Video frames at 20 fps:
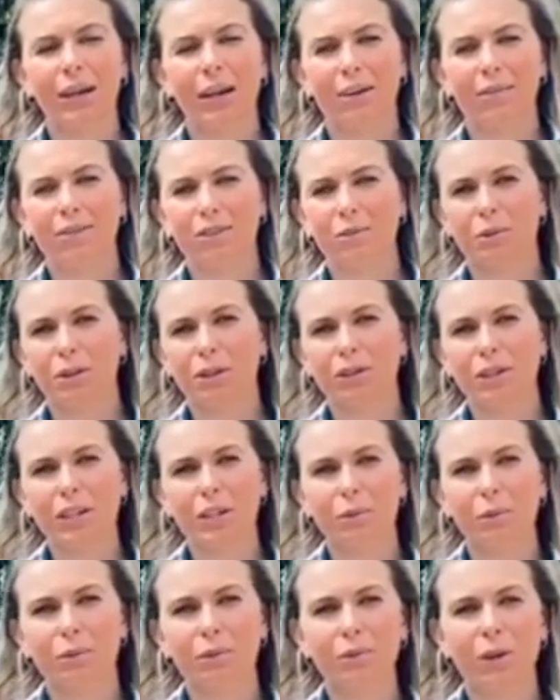have some
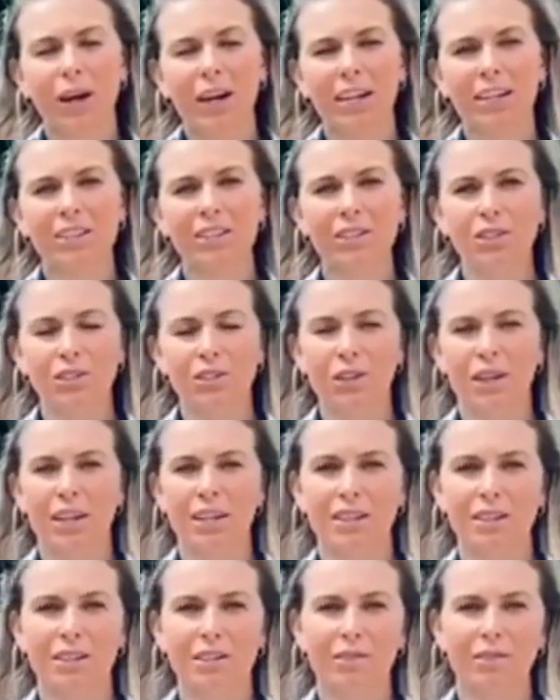incredible riders, trainers,